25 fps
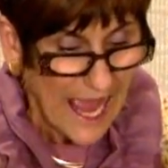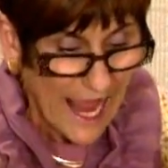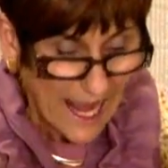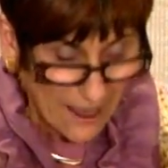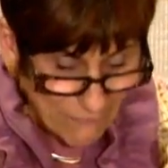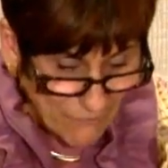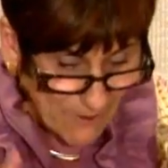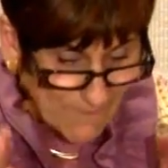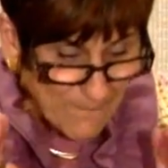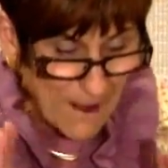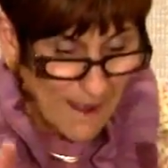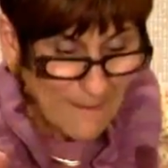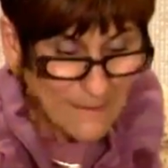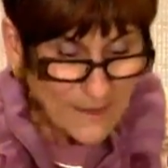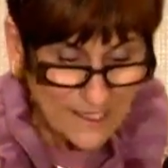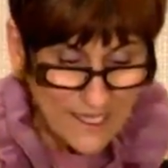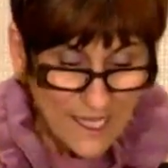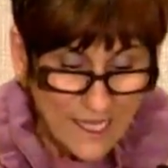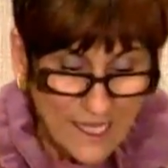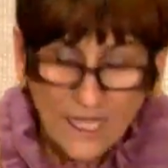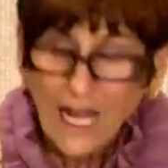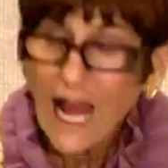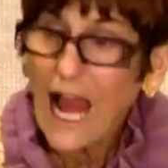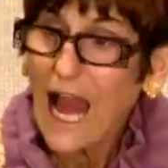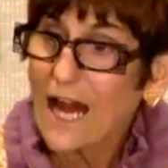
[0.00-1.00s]
A
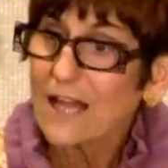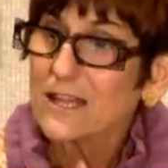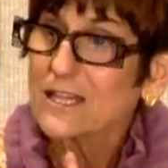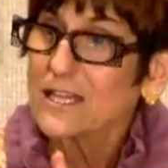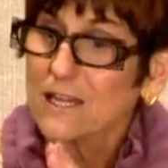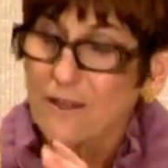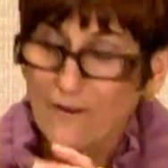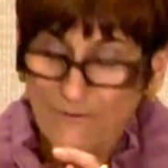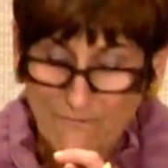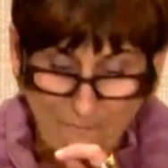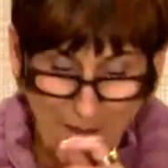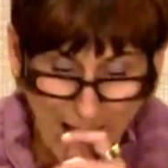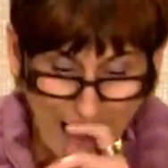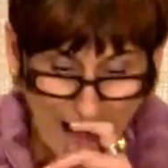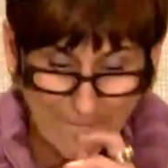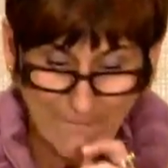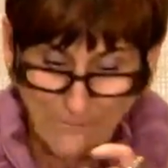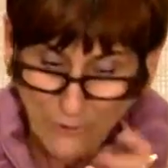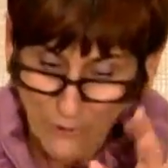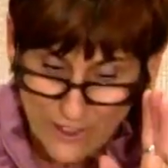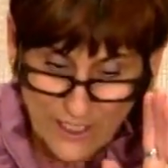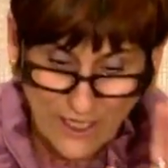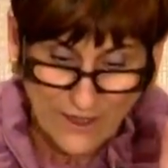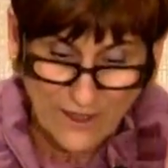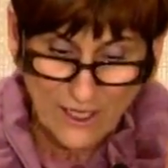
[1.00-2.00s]
Republican colleague of mine
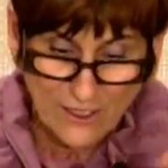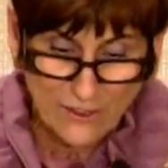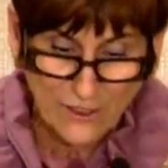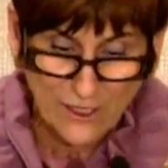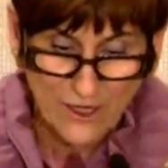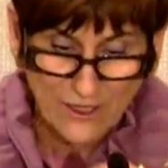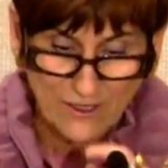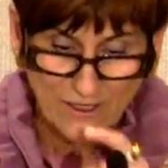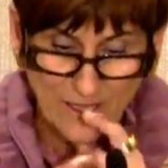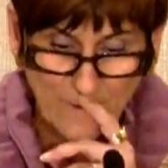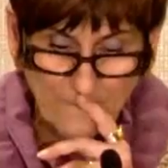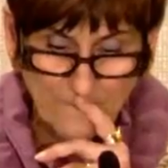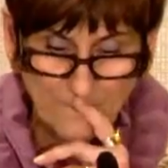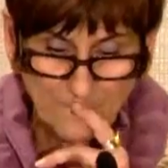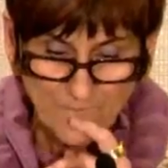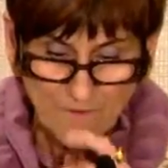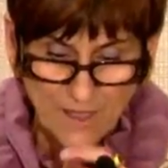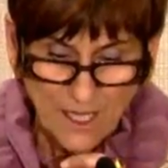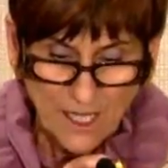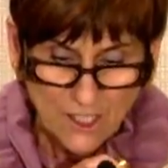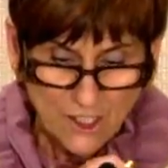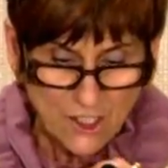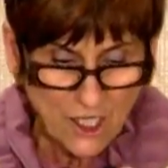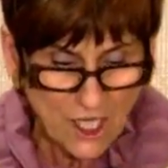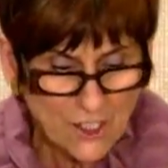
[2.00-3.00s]
put it clearly
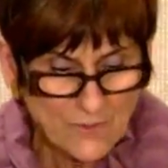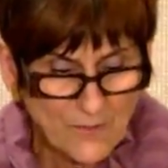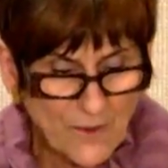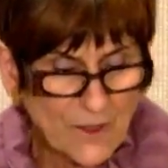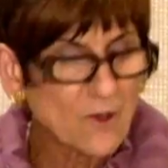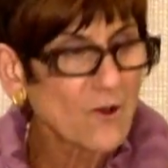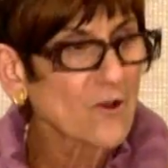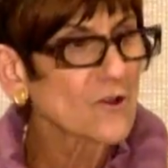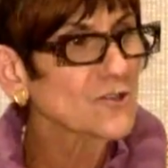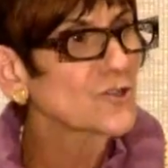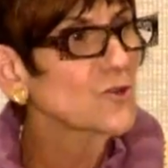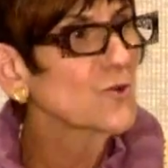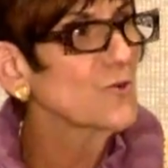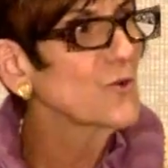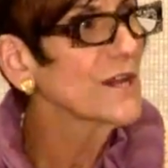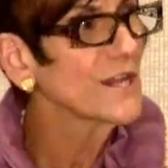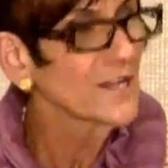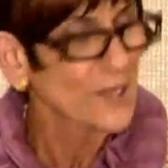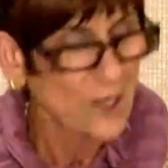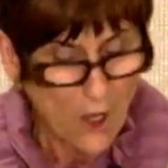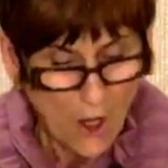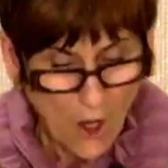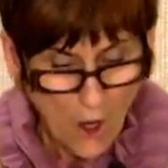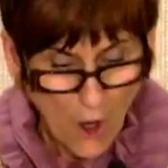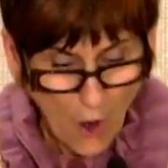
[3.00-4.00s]
just because you
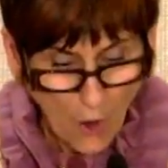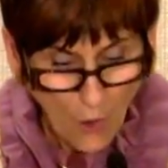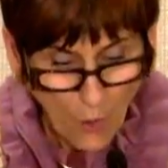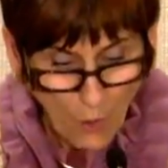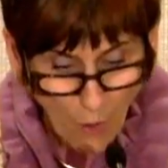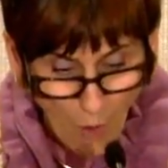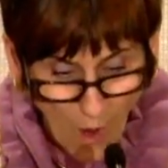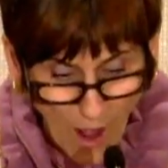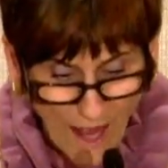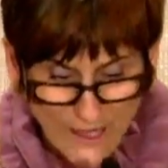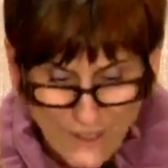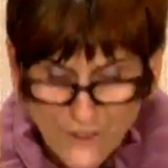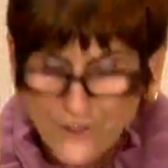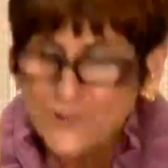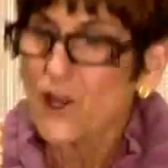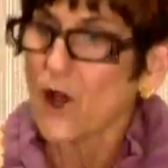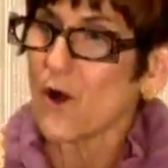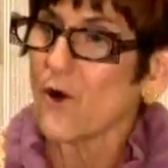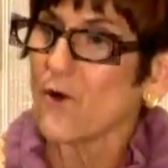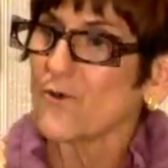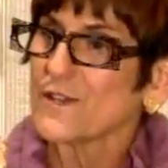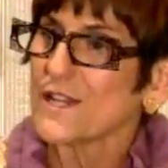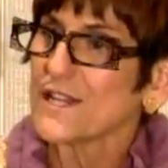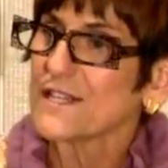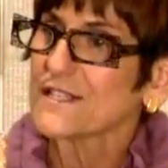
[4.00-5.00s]
eat one
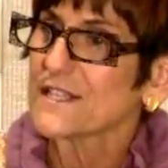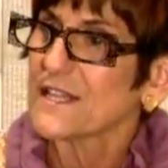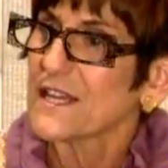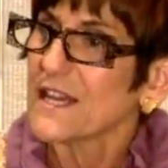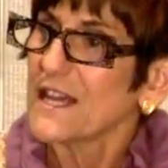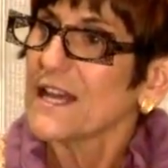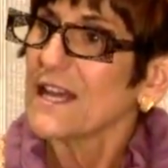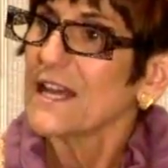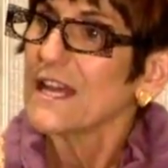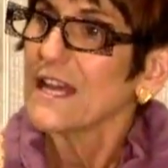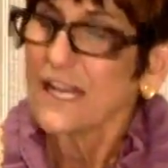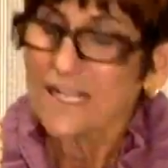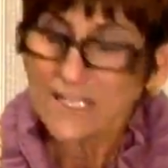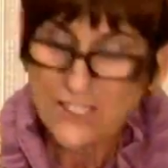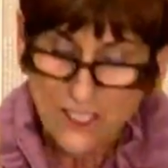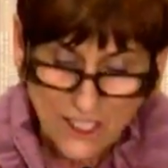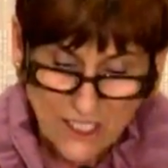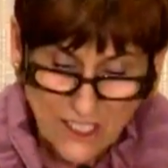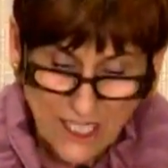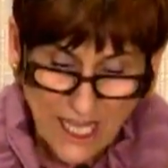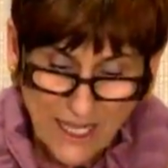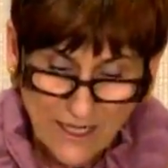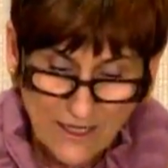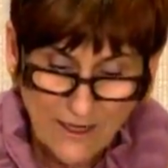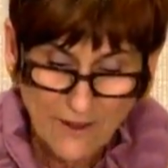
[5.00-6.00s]
donut
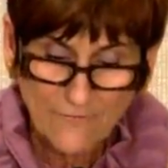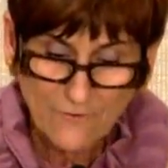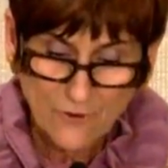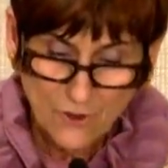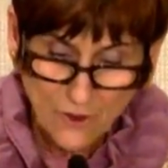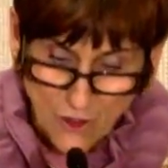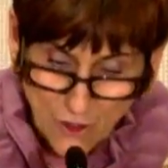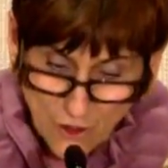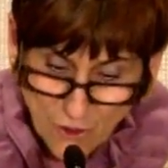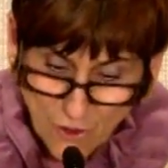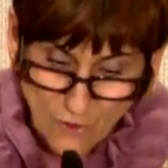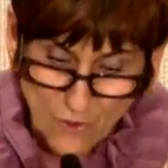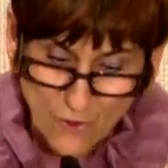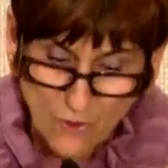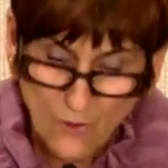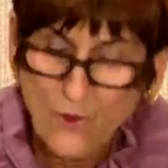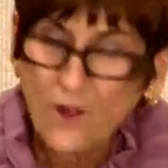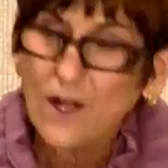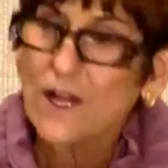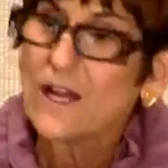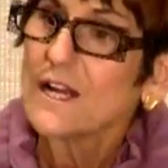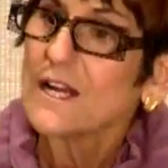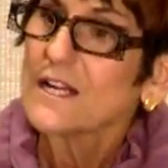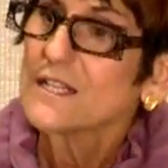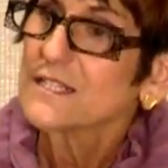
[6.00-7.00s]
instead of
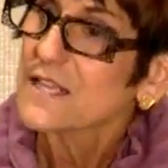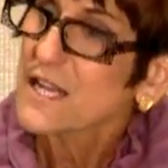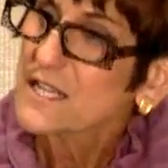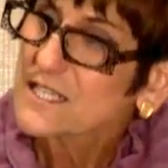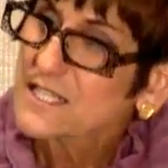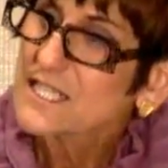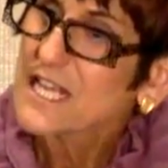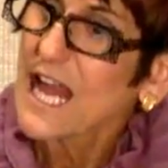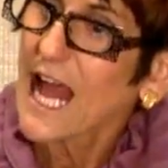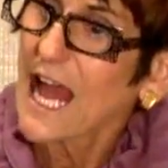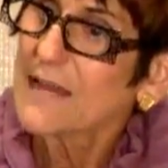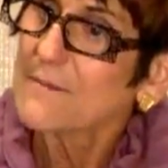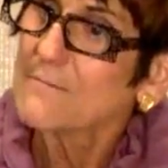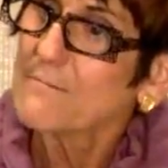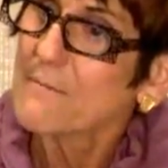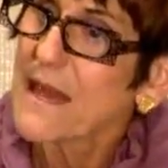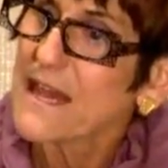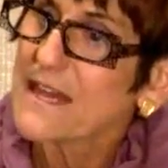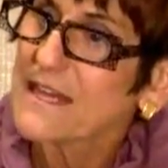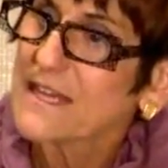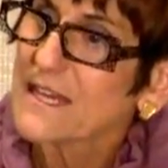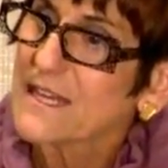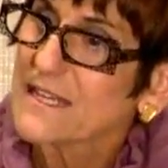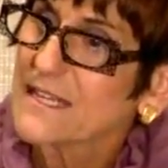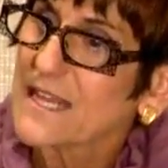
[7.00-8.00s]
two does not
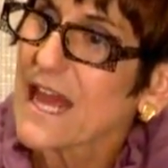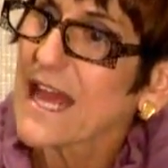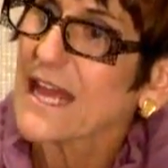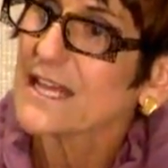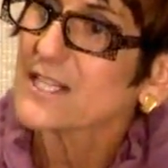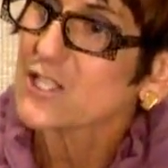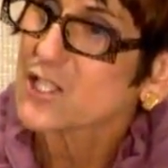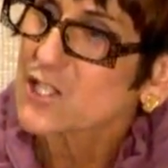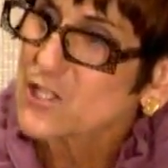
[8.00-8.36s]
make it a